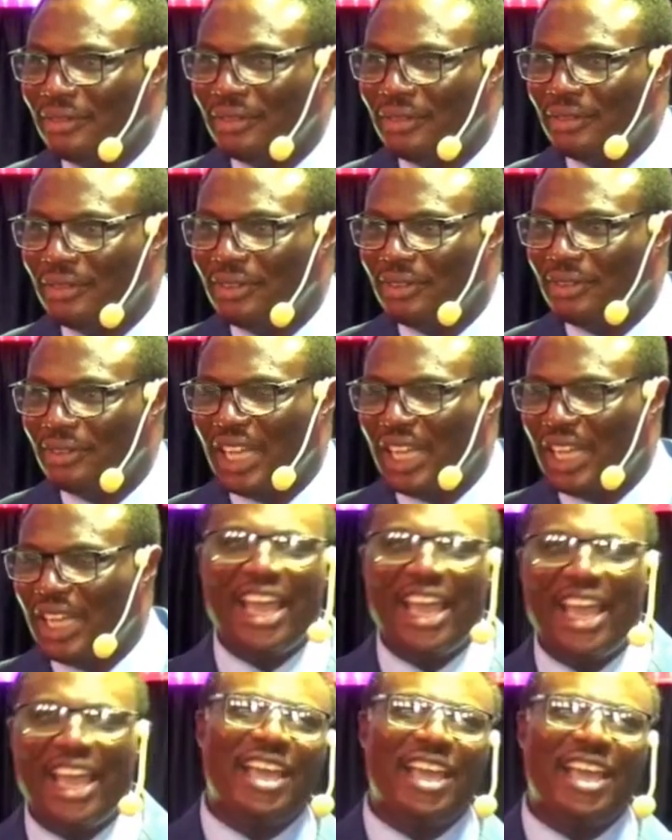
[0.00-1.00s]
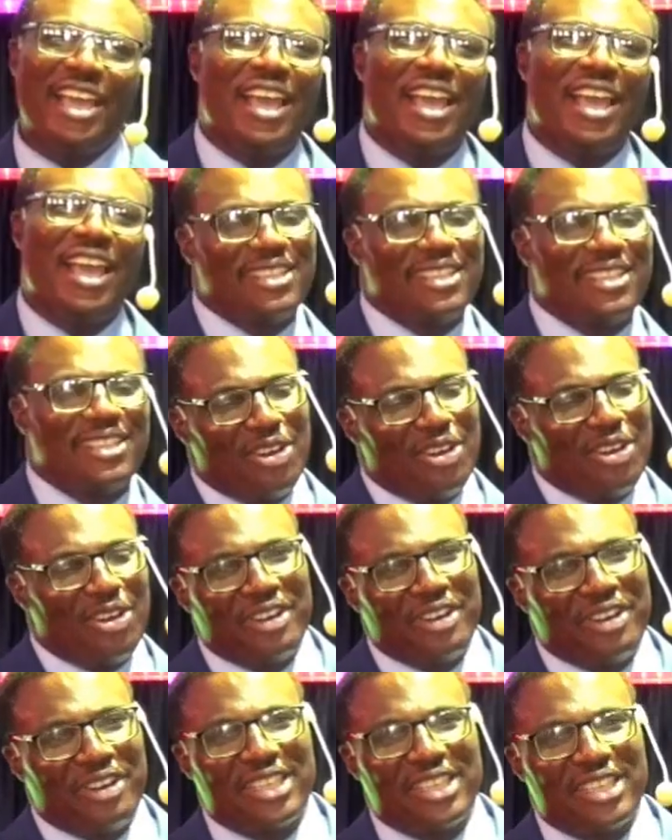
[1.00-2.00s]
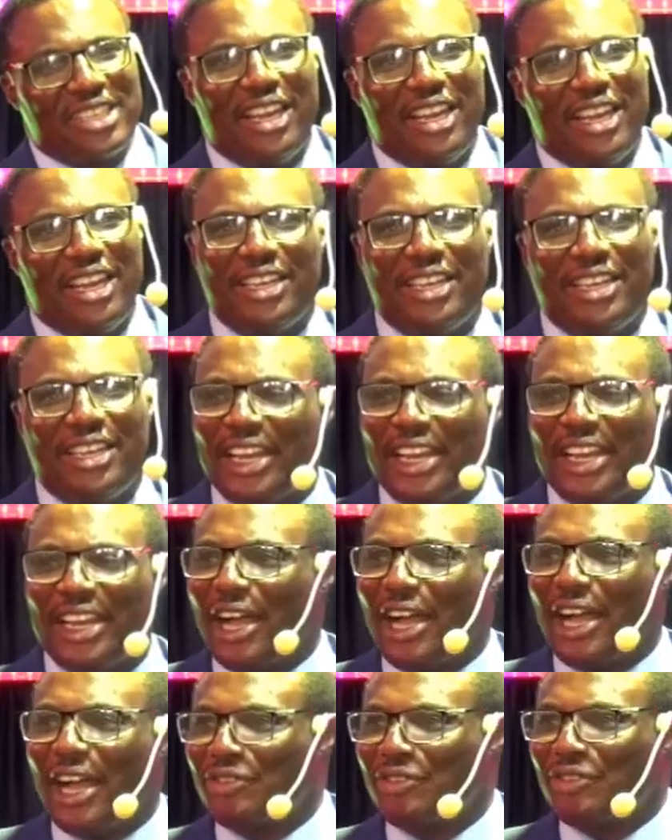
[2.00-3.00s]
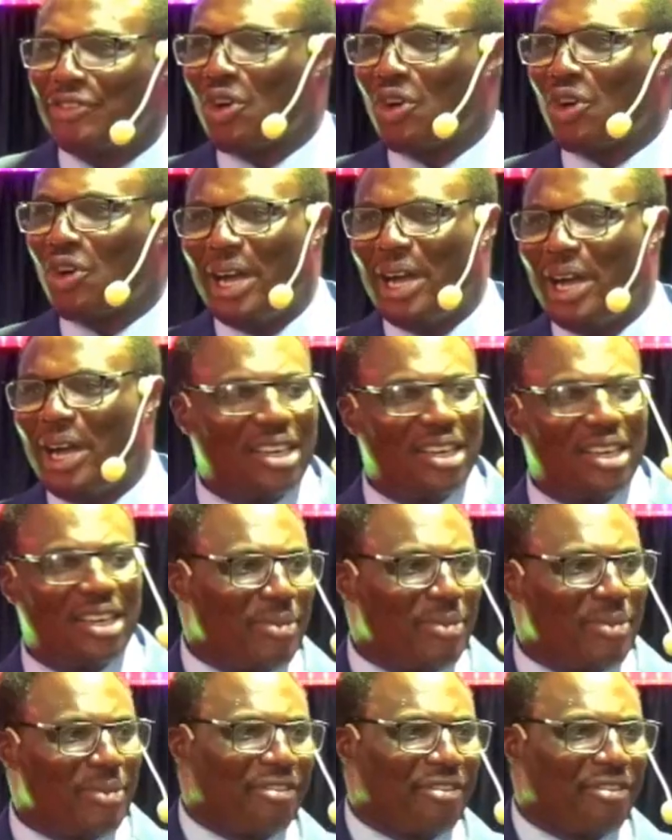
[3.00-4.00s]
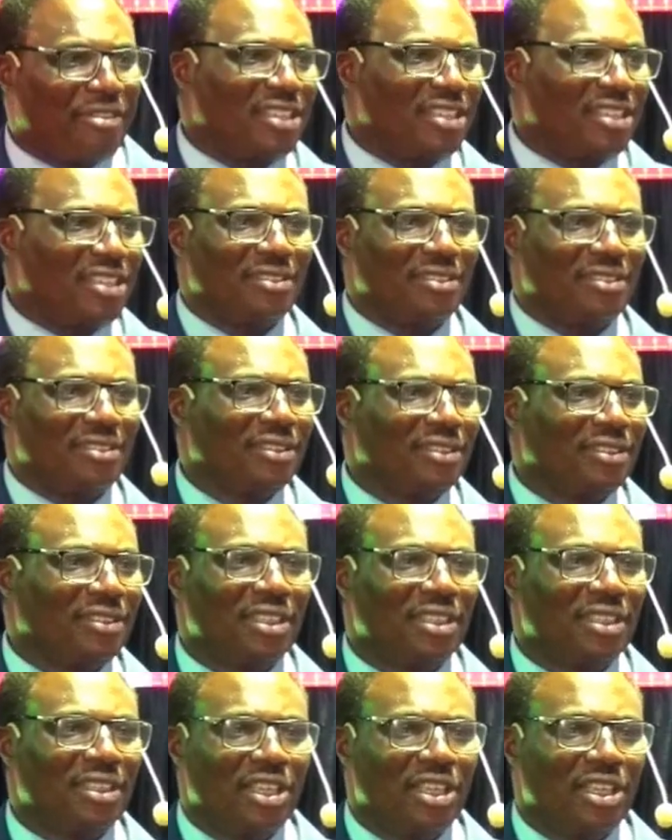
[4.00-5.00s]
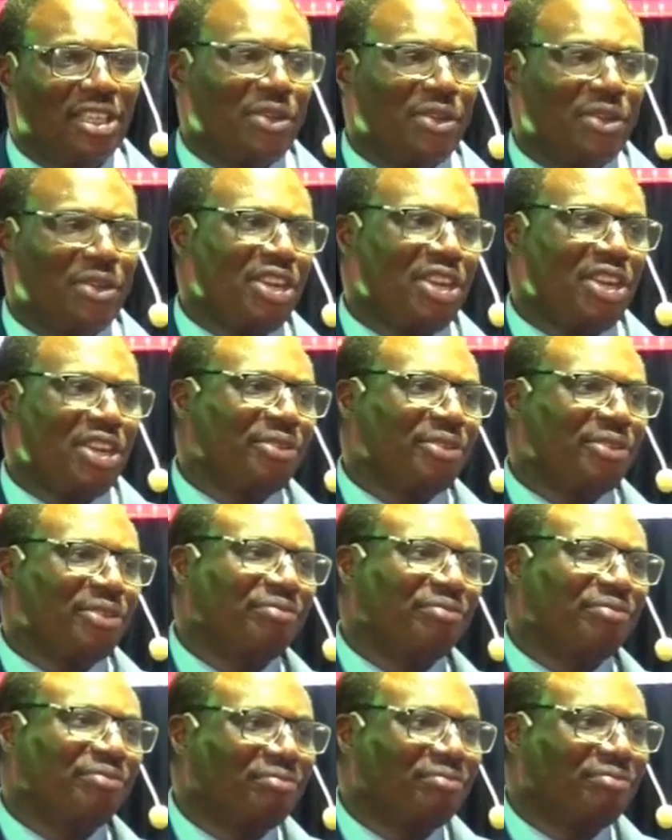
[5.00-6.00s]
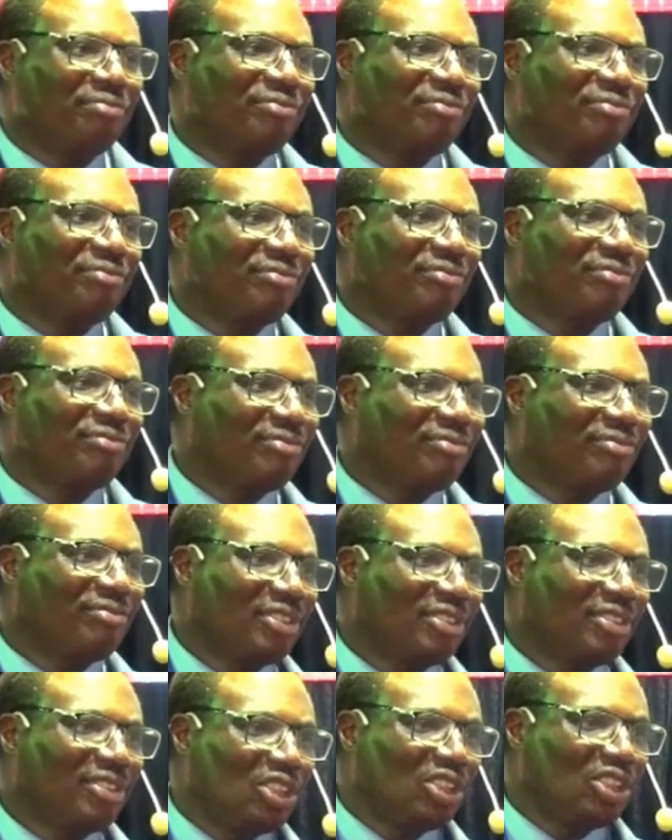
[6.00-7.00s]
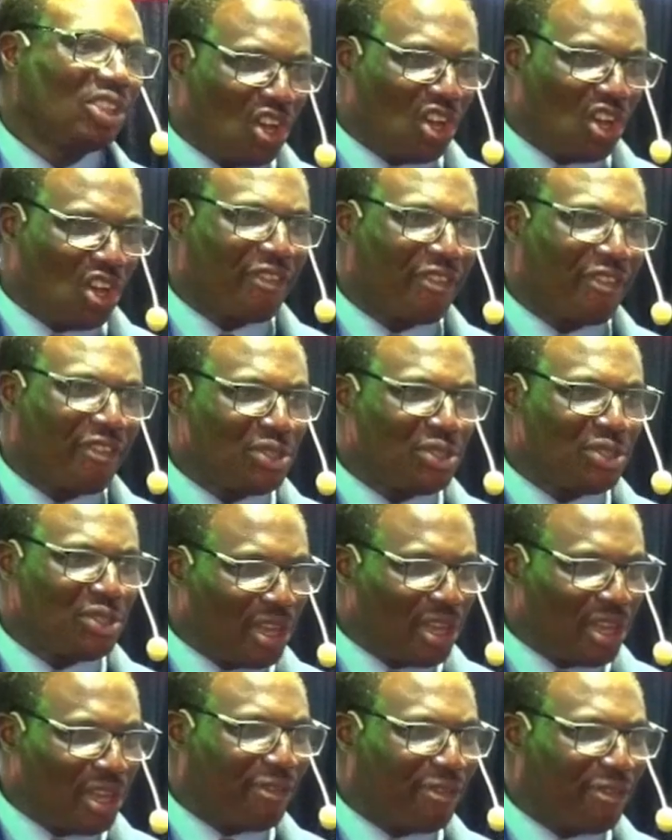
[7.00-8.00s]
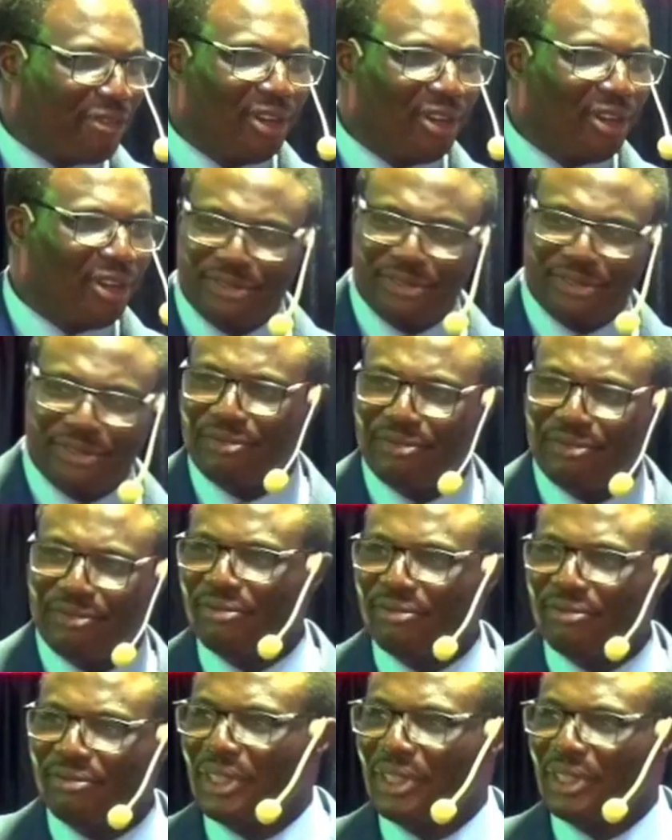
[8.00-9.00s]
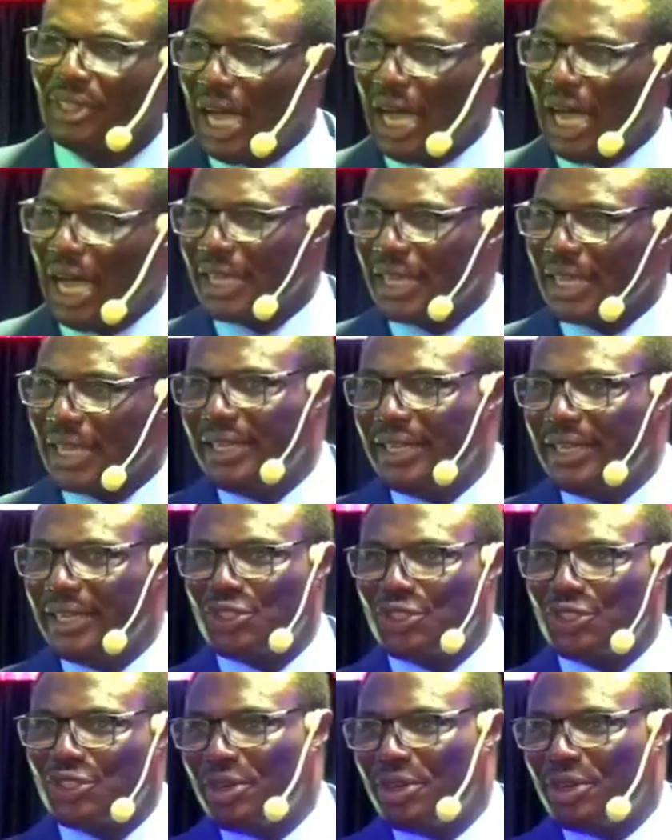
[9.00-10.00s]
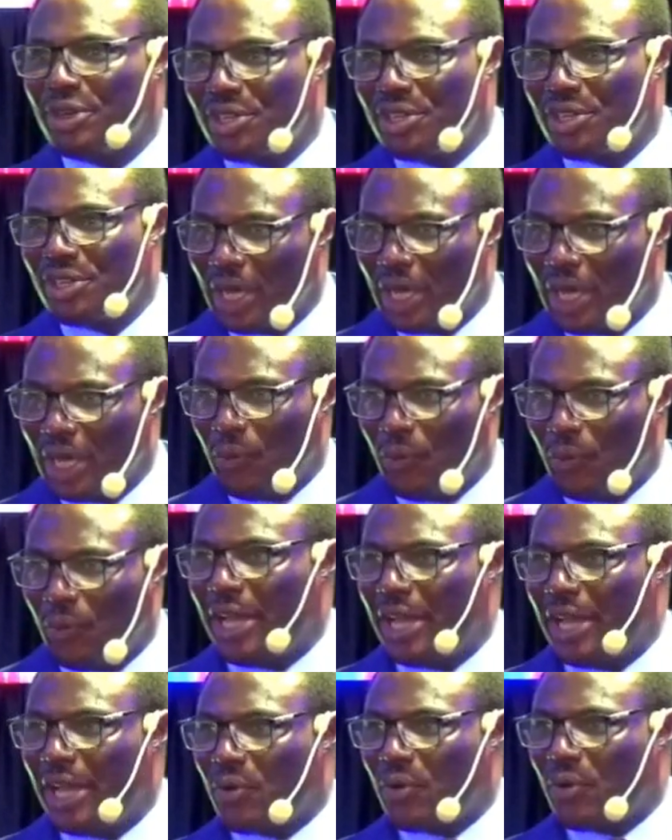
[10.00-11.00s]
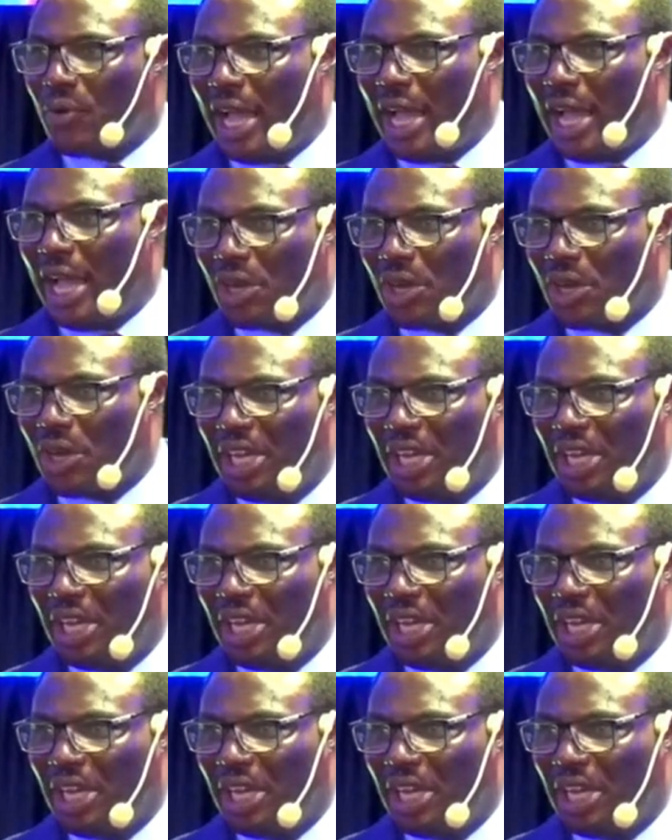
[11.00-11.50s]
Yes, the conference ended and I have to come and greet my friend. They say, no. The conference you came for has ended 2 months ago. Why are you coming in?